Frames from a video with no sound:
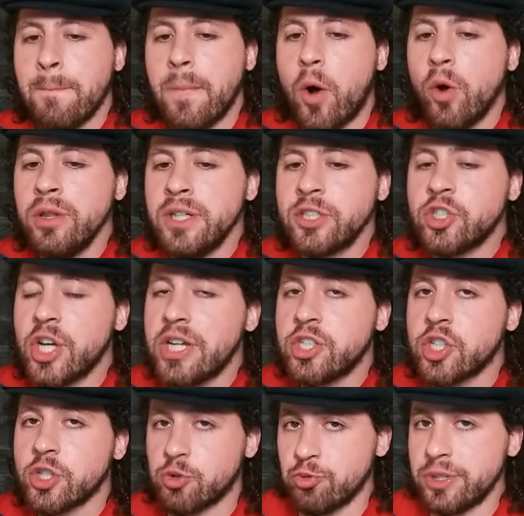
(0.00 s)

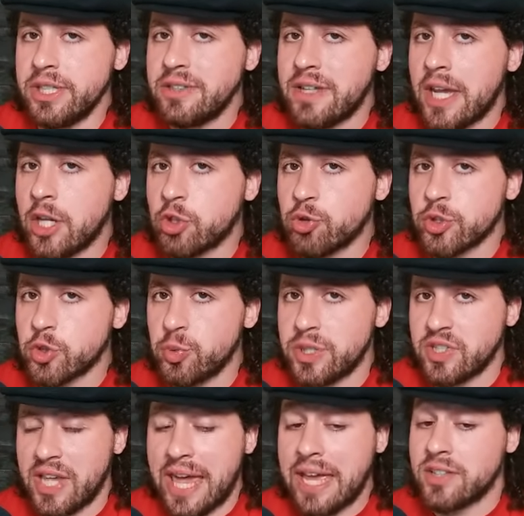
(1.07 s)
Oleksiejczuk's really dangerous with
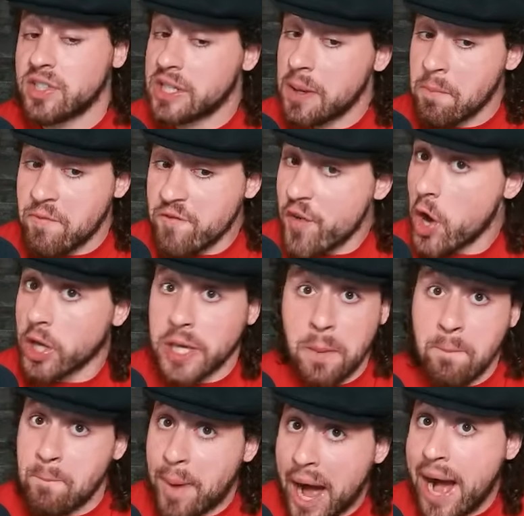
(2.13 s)
his hands. He can
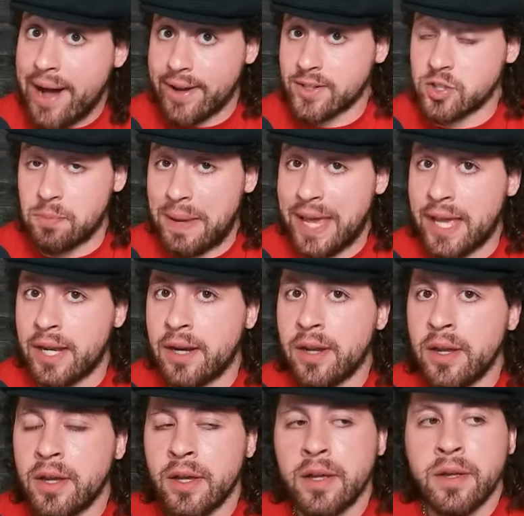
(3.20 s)
fucking box, man.
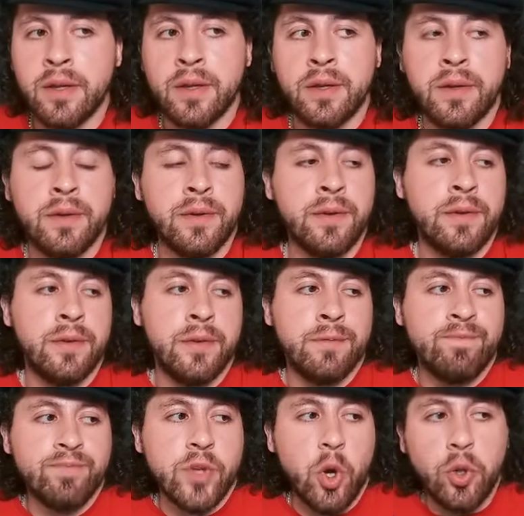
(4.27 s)

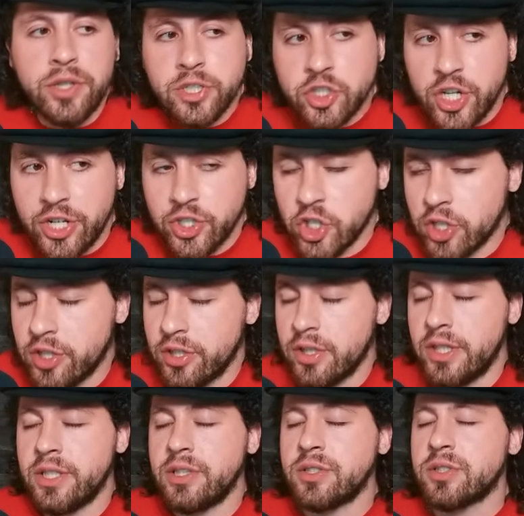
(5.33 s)
Oleksiejczuk
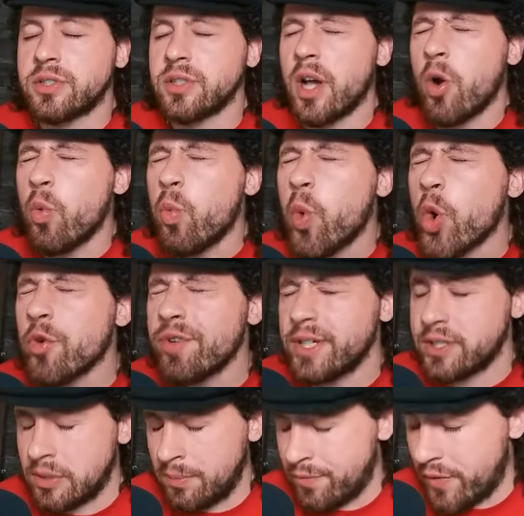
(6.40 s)
is a
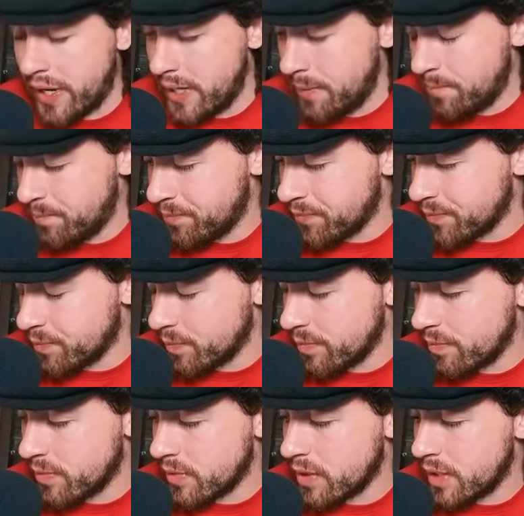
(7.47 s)
worrisome fight.
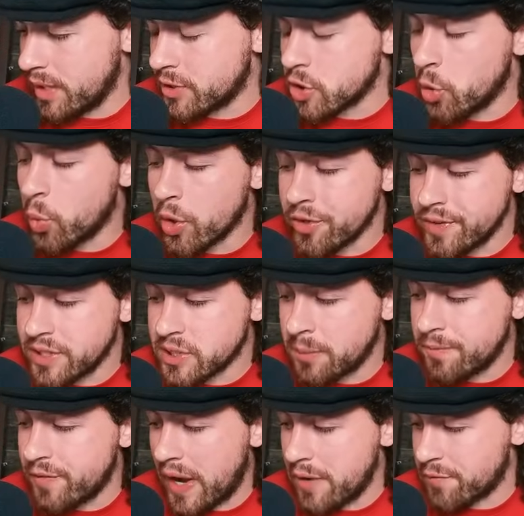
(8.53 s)
It's a worrisome
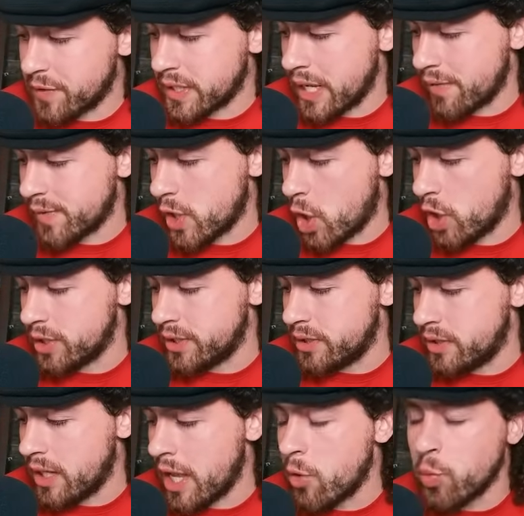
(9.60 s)
fight for Kevin Holland.
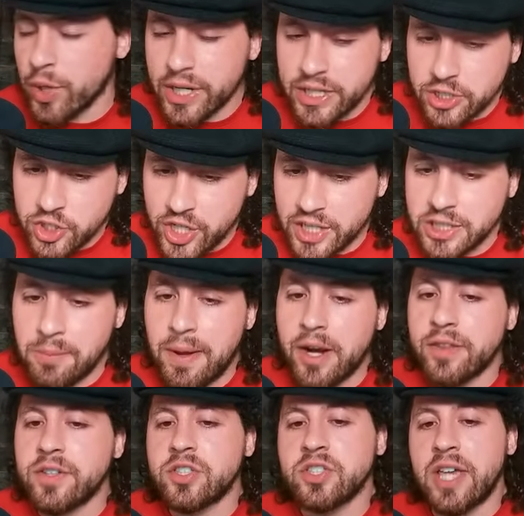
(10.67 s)
And we're going to check them out
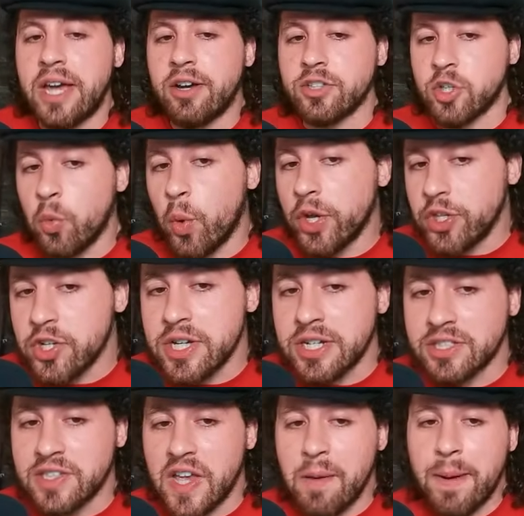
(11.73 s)
on the scales. And what you're going to
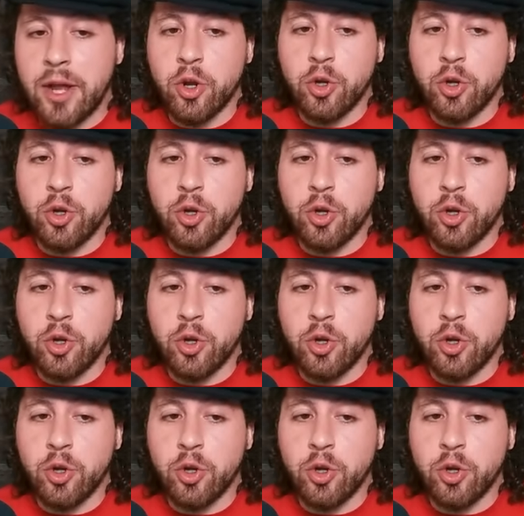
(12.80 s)
say about